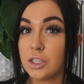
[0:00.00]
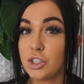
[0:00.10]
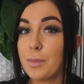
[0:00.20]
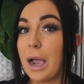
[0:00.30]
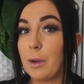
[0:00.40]

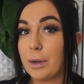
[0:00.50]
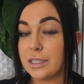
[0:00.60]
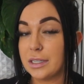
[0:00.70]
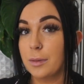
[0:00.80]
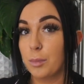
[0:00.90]
some
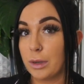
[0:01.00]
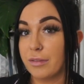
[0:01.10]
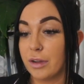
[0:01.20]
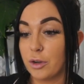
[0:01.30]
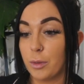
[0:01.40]
high-waisted
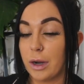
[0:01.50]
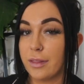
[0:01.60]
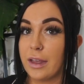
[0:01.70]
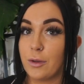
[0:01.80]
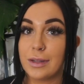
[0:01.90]
brief underwear
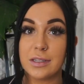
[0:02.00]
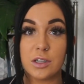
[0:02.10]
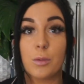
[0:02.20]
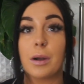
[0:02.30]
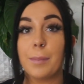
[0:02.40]
that you can
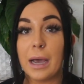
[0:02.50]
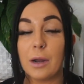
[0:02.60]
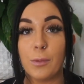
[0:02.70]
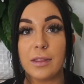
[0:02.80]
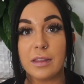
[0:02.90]
still wear a
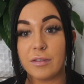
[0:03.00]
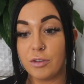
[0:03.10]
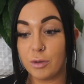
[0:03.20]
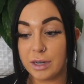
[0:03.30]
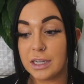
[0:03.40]
pad with if
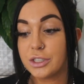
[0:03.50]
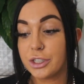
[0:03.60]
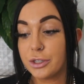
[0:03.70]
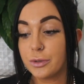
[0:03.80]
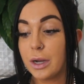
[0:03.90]
you need
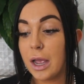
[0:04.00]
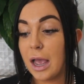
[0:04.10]
to.